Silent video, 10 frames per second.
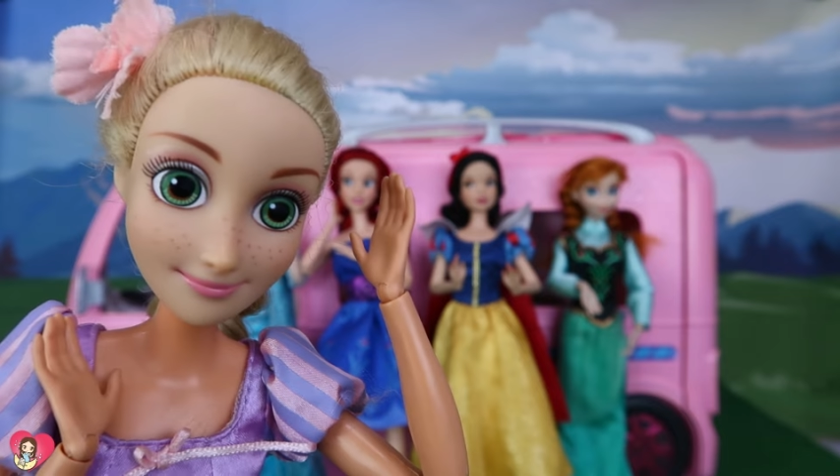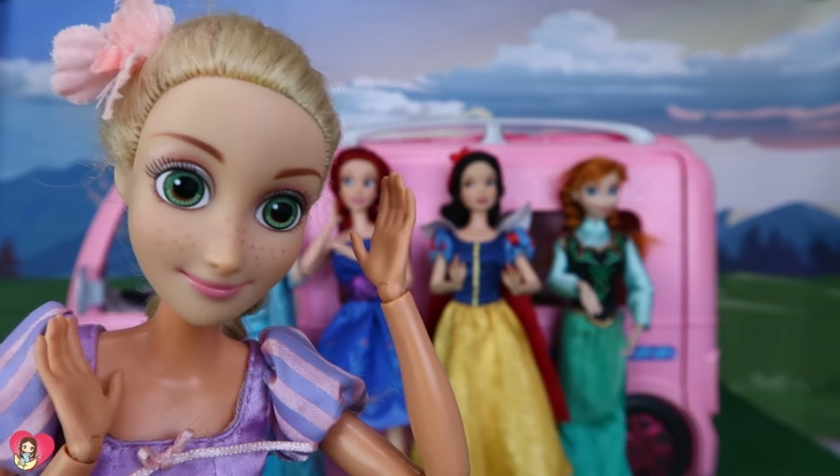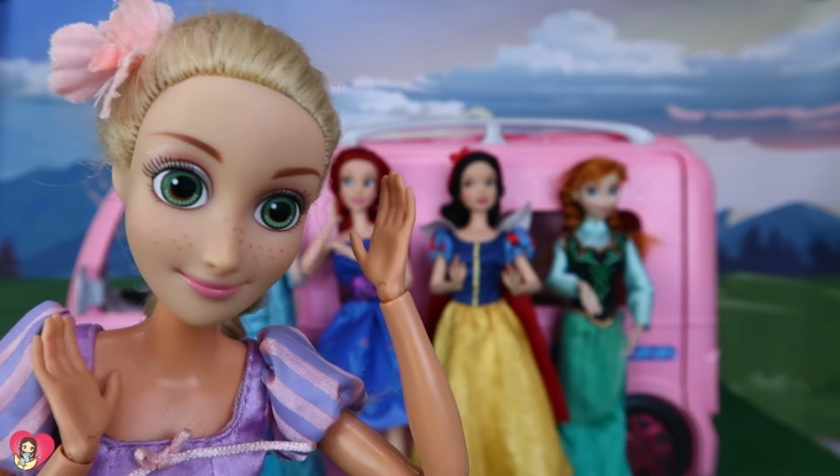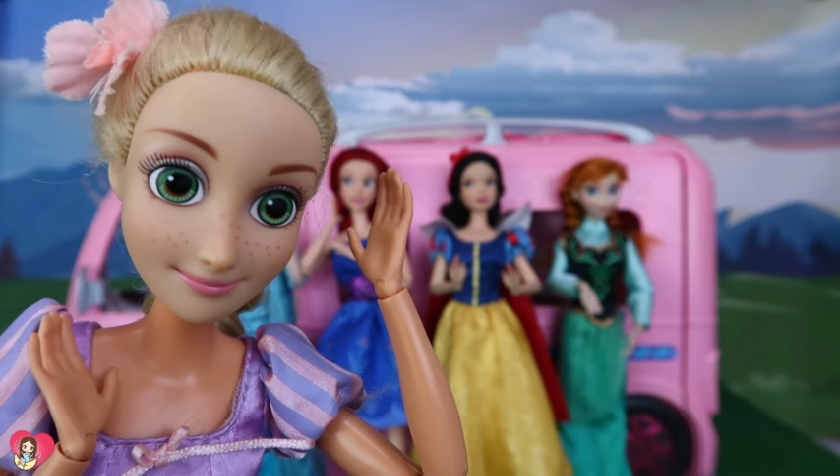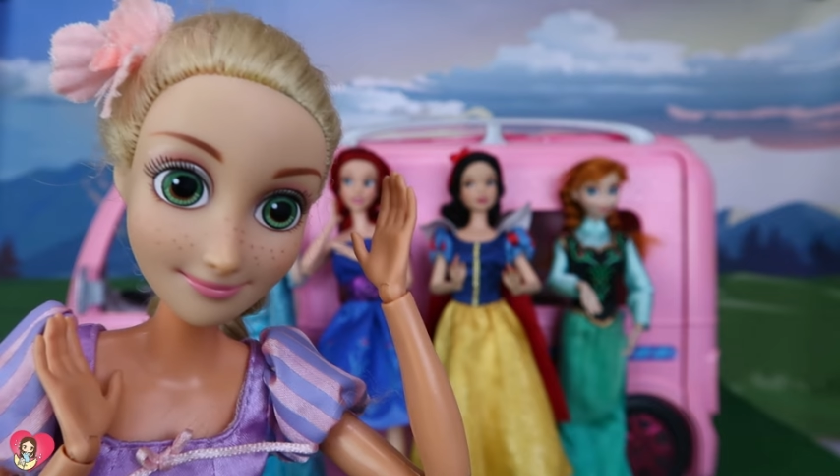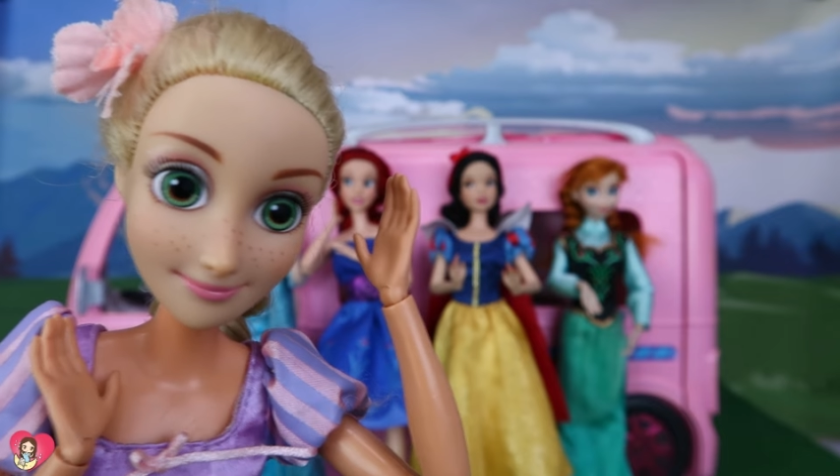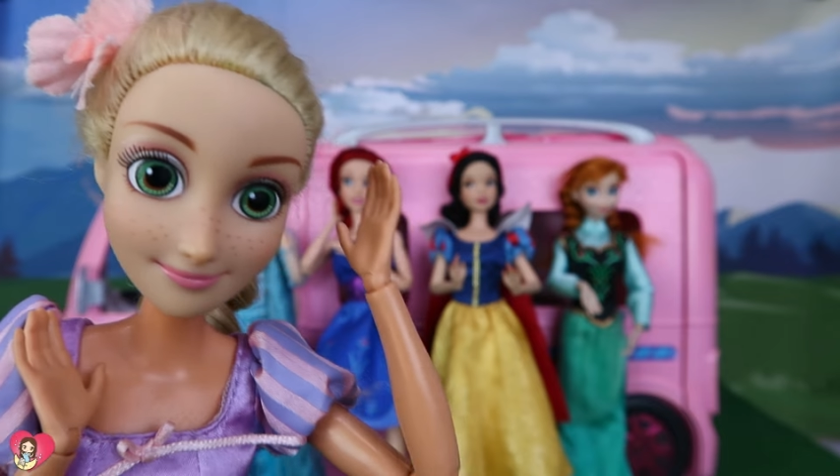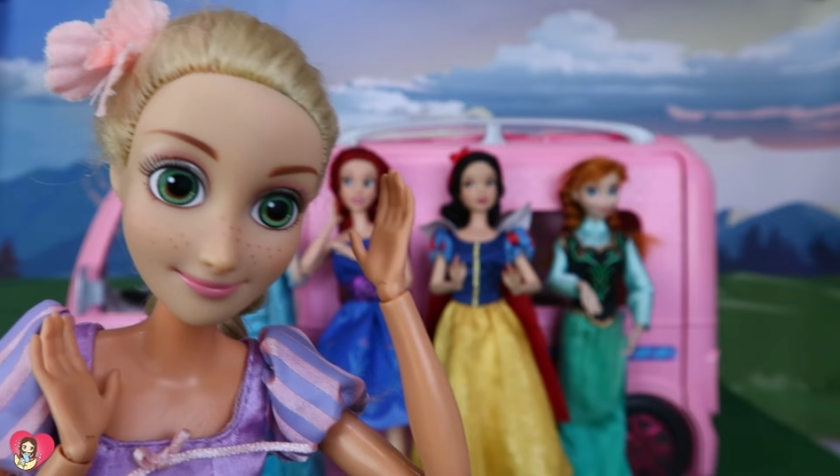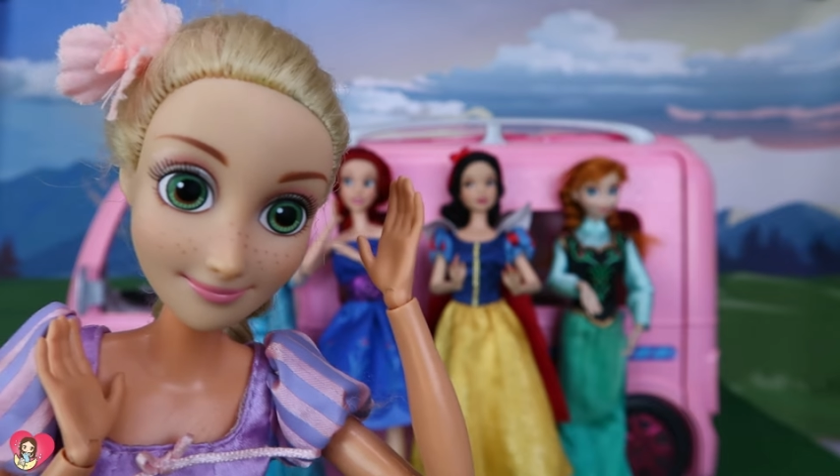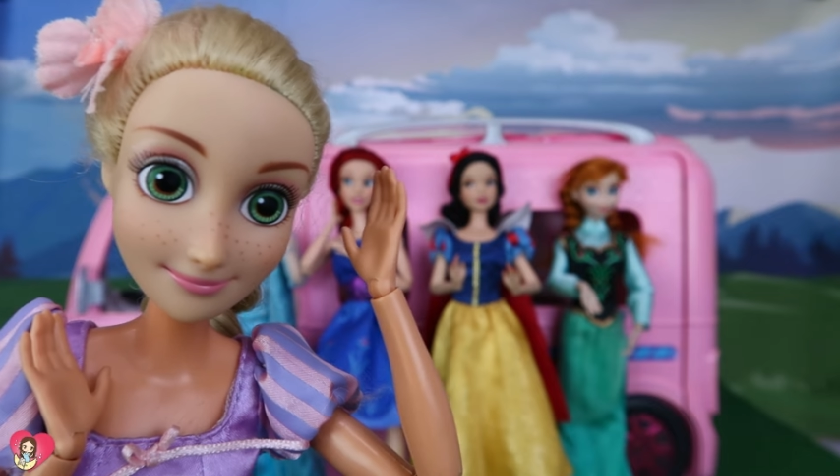time we
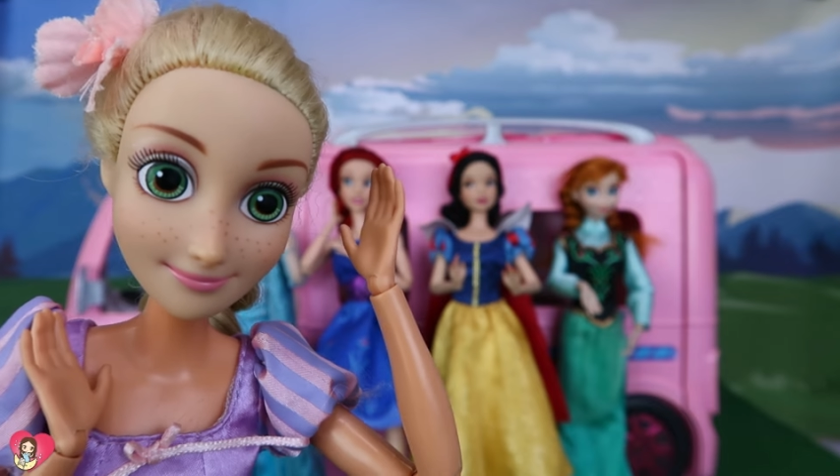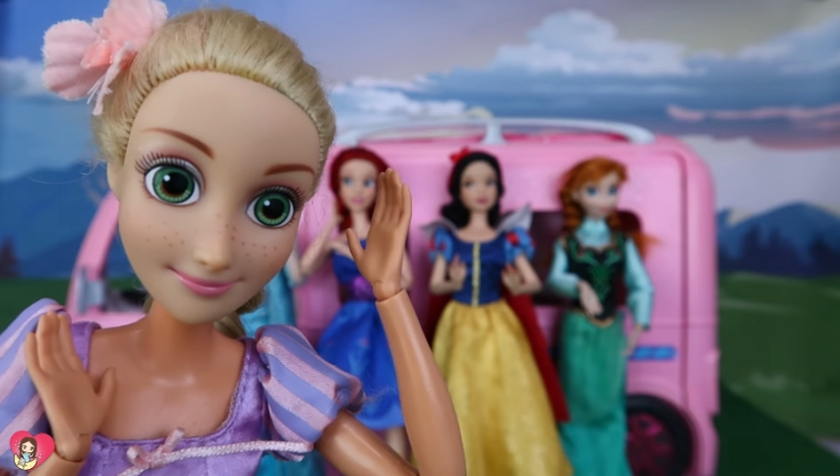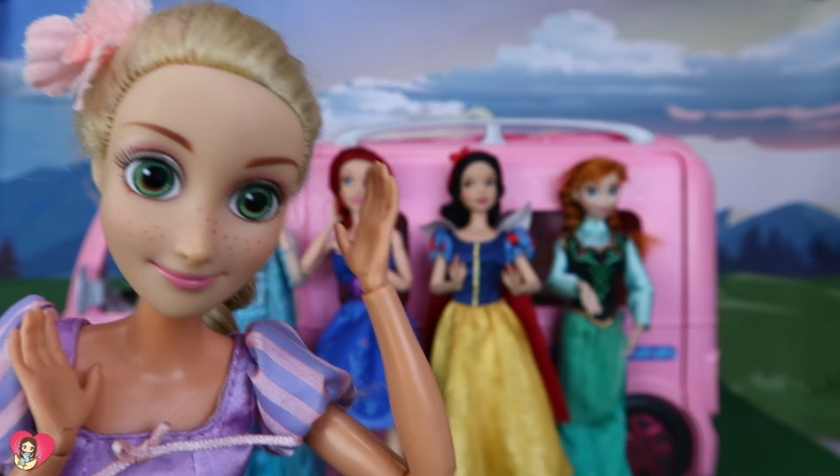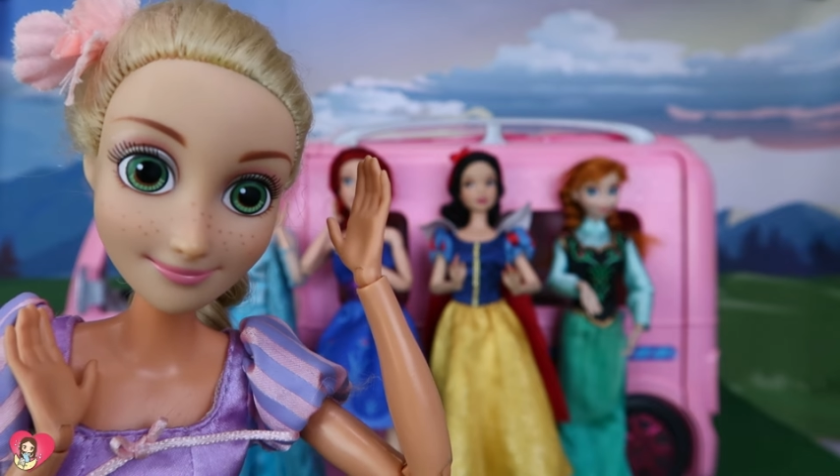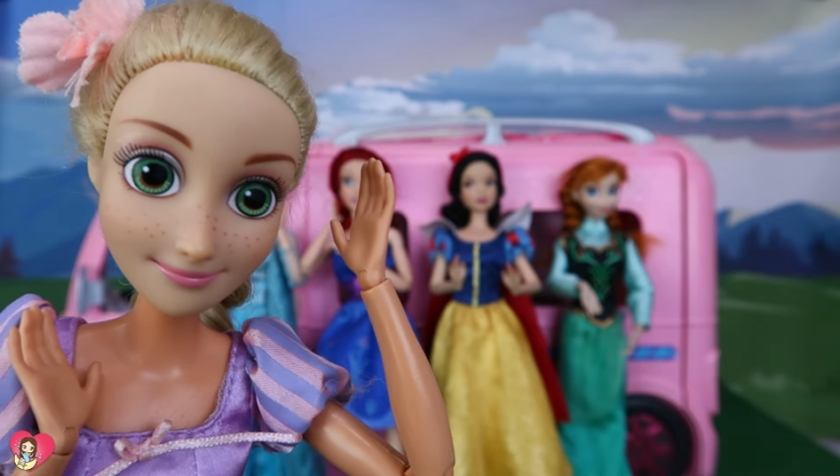came here?